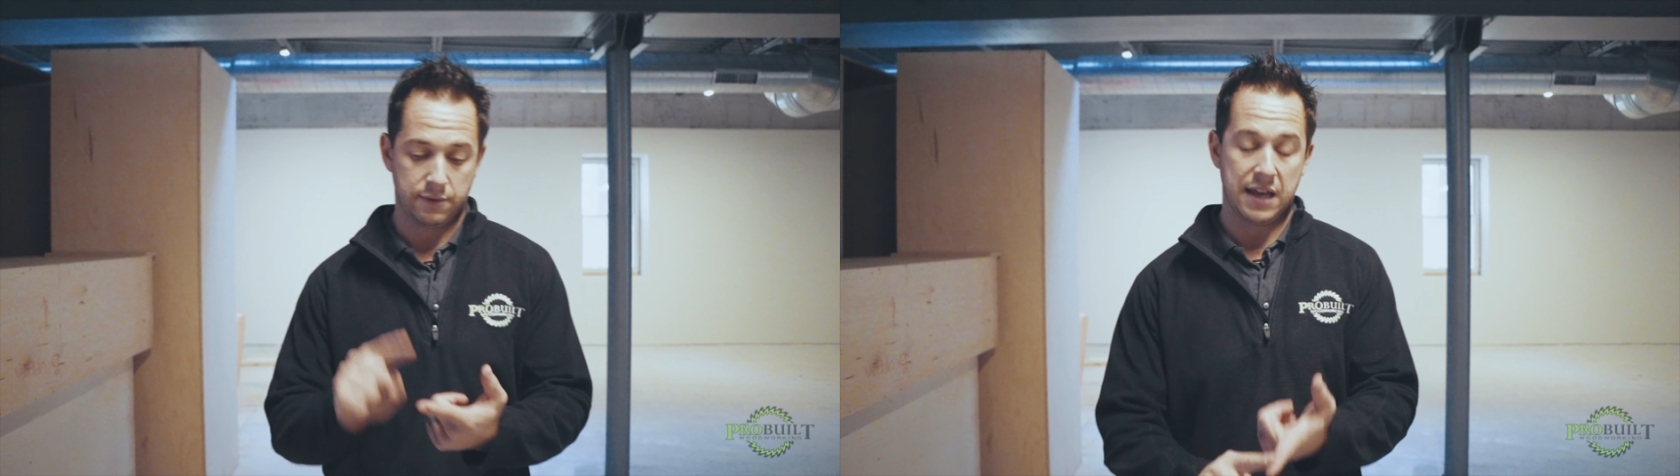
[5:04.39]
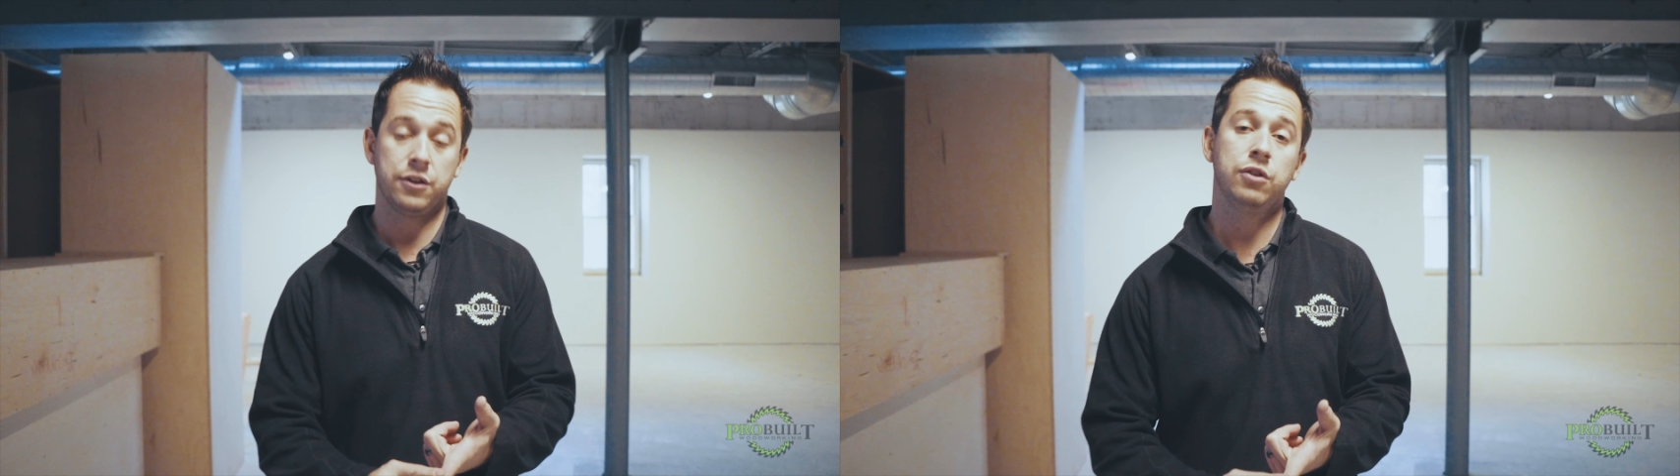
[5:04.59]

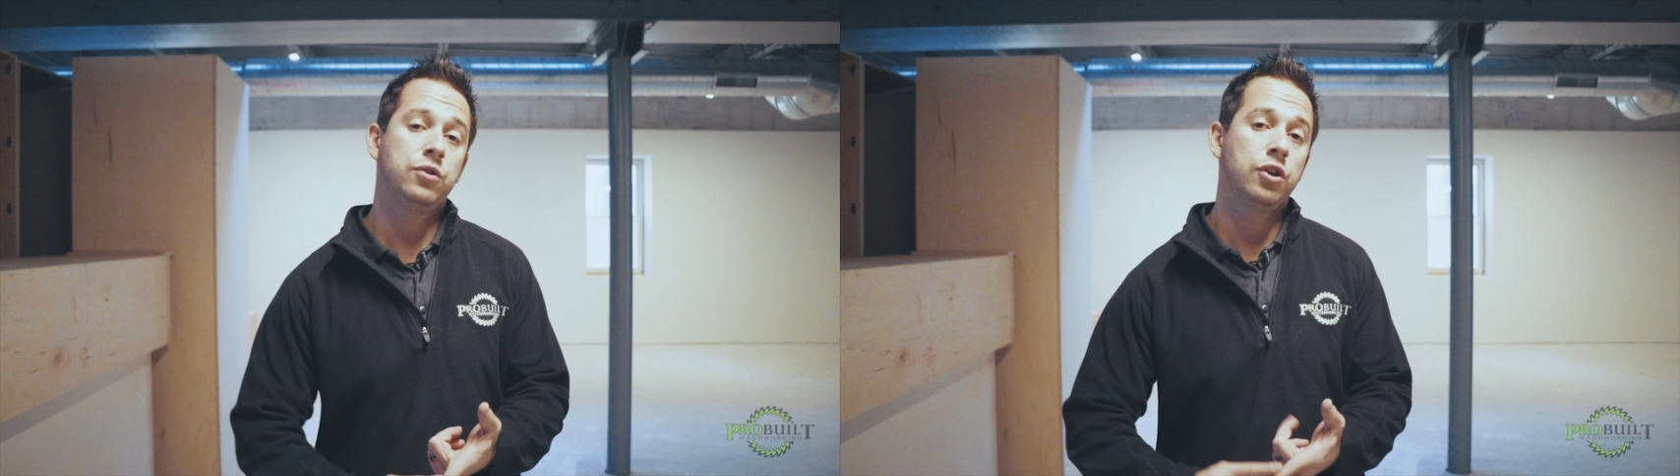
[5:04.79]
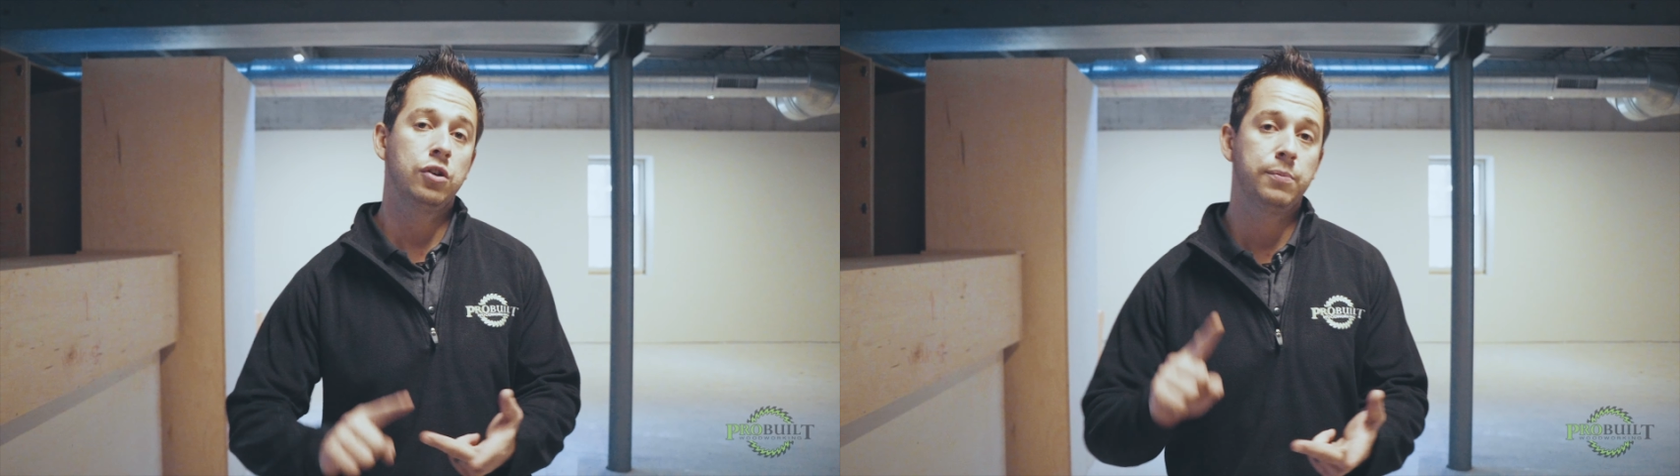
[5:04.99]
at
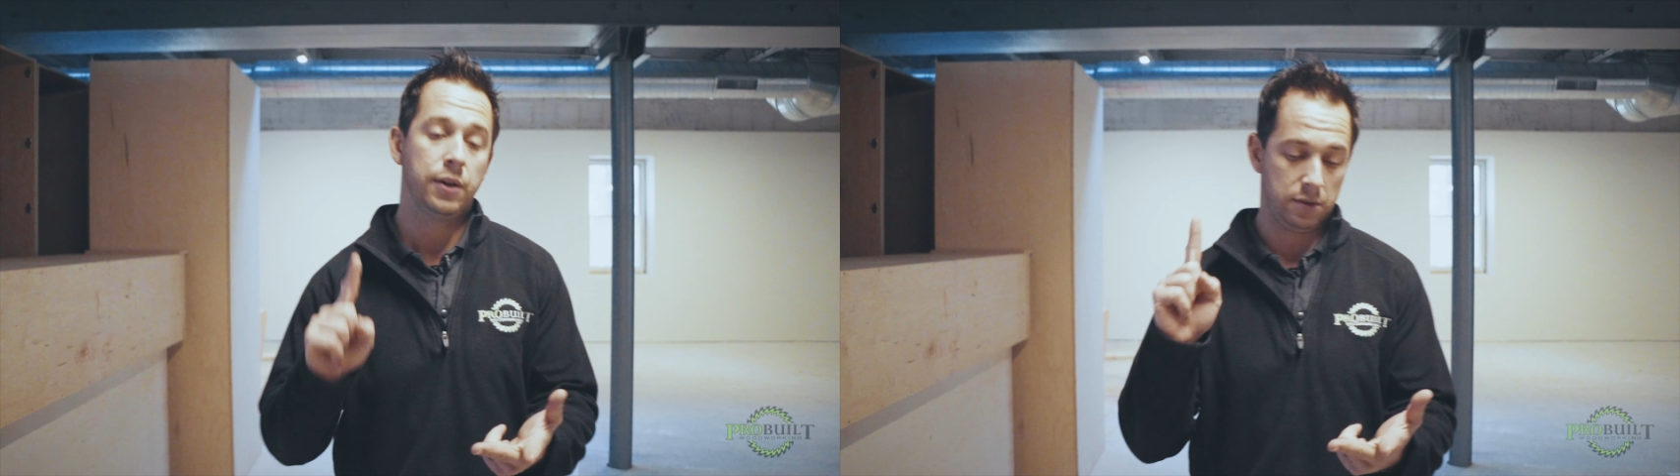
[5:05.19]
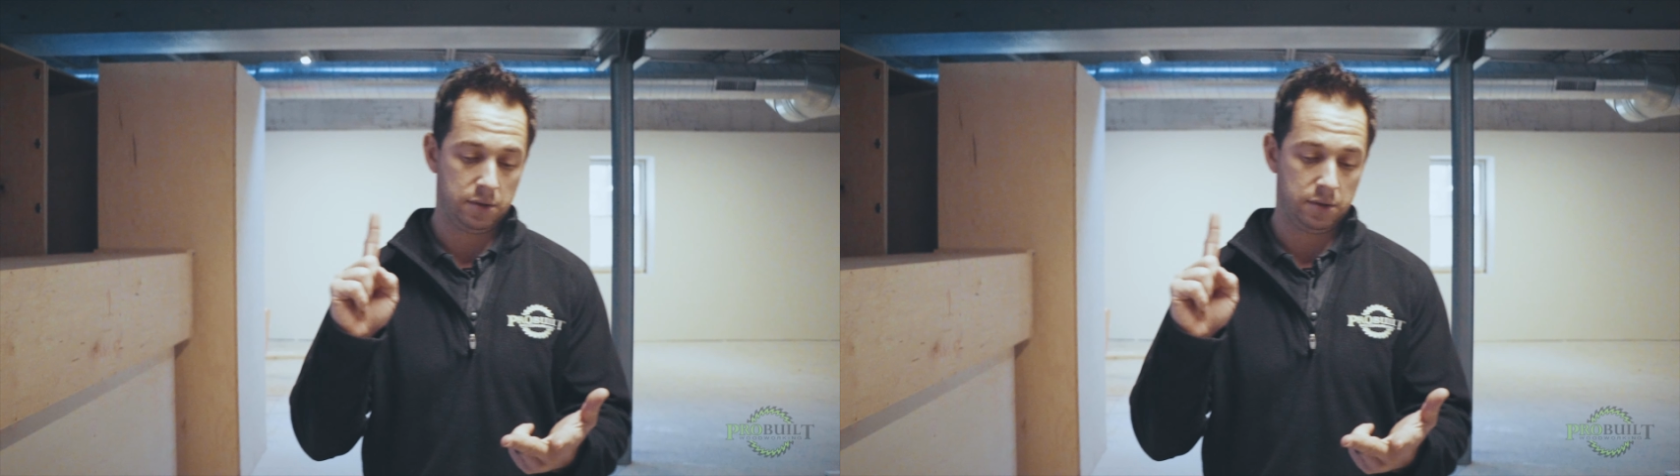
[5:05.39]
YouTube,